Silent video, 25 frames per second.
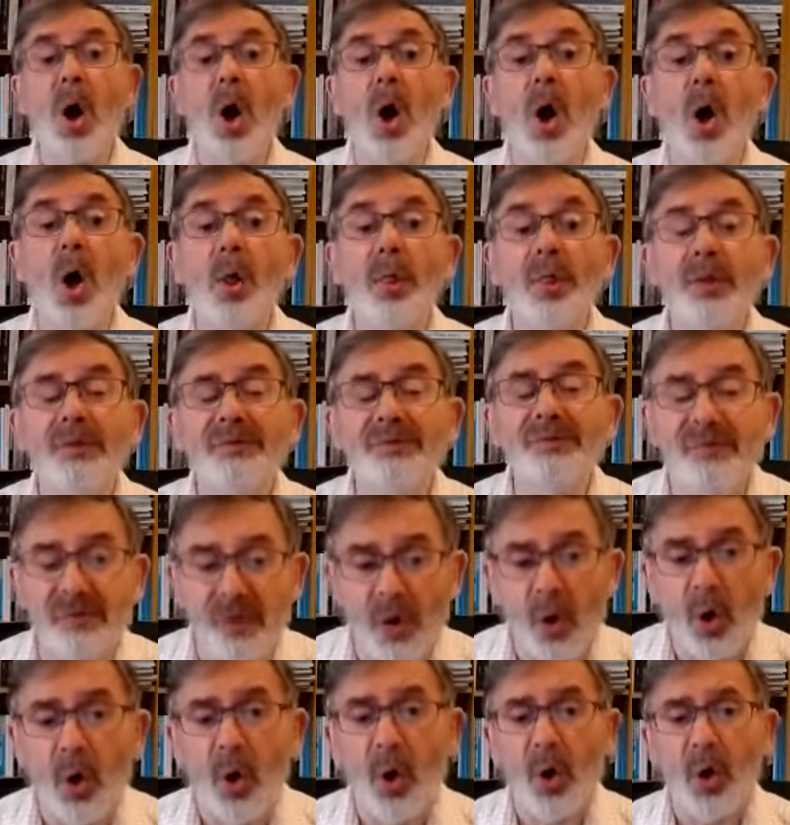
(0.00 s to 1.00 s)
or the
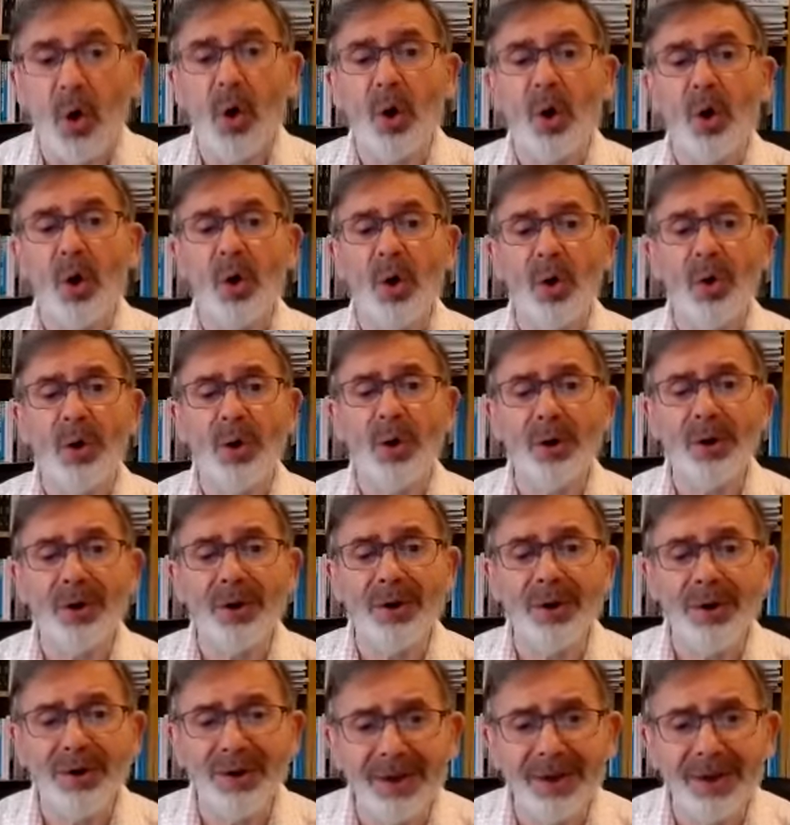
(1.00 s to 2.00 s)

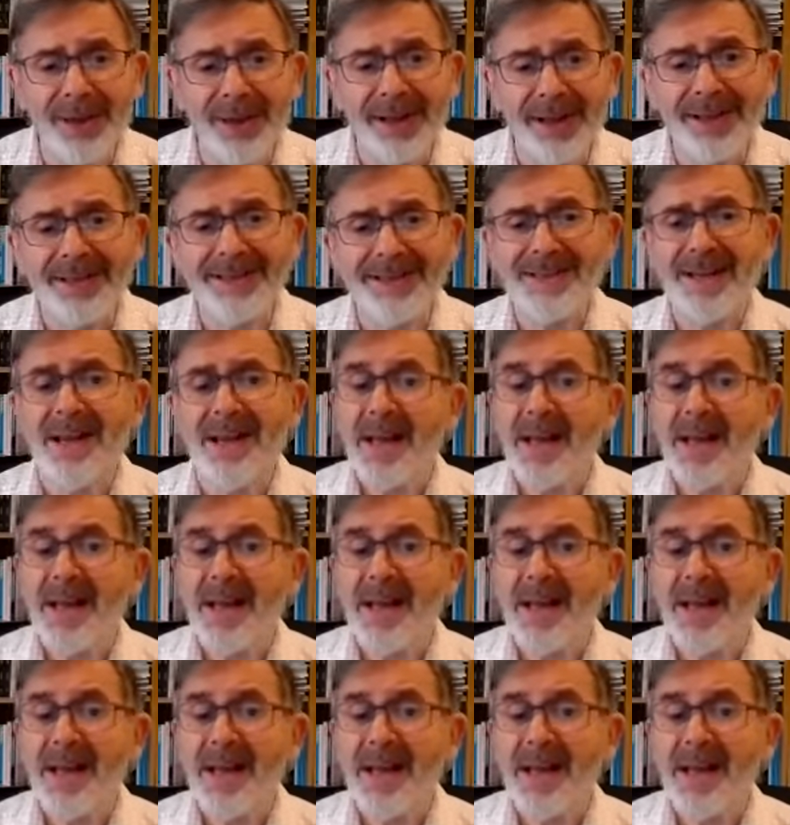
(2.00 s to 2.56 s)
Fornet.